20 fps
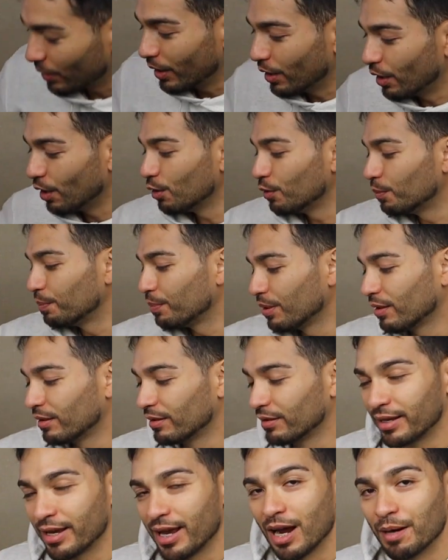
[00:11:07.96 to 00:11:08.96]
I hope
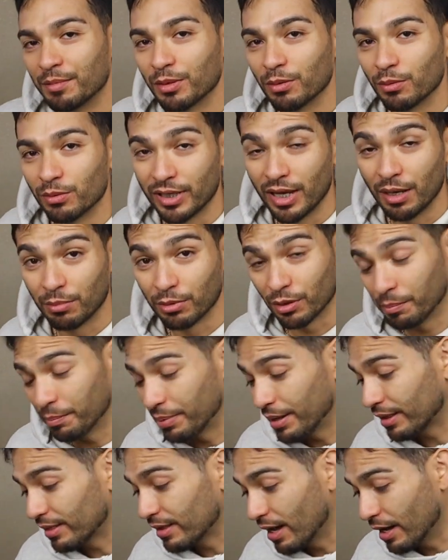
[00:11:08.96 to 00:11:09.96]
the camera was able to
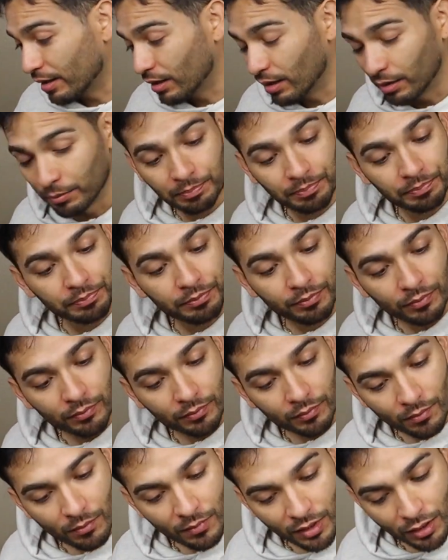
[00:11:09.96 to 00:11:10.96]
pick that up,
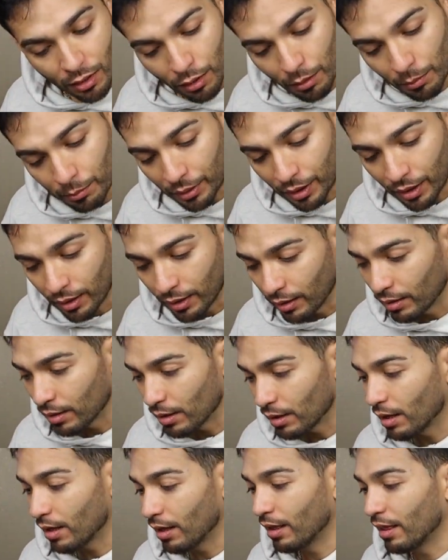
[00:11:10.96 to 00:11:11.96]
but
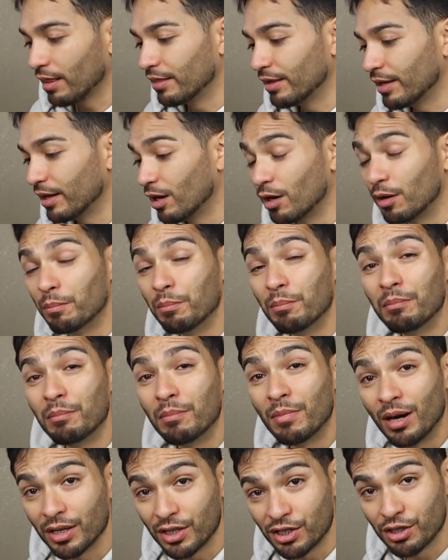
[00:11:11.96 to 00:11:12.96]
they are
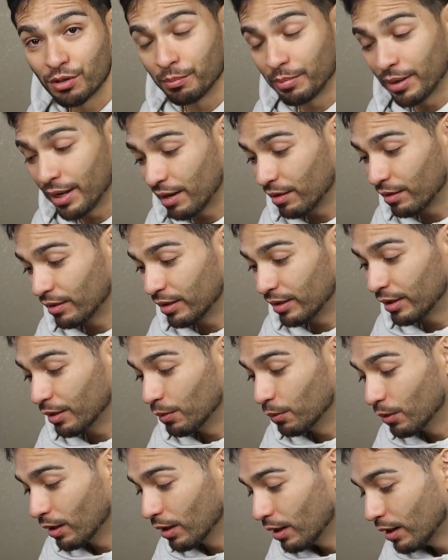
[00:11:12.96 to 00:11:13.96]
much better than they
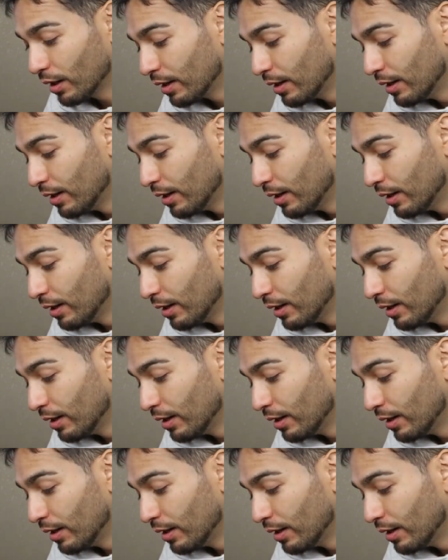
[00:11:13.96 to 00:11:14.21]
were.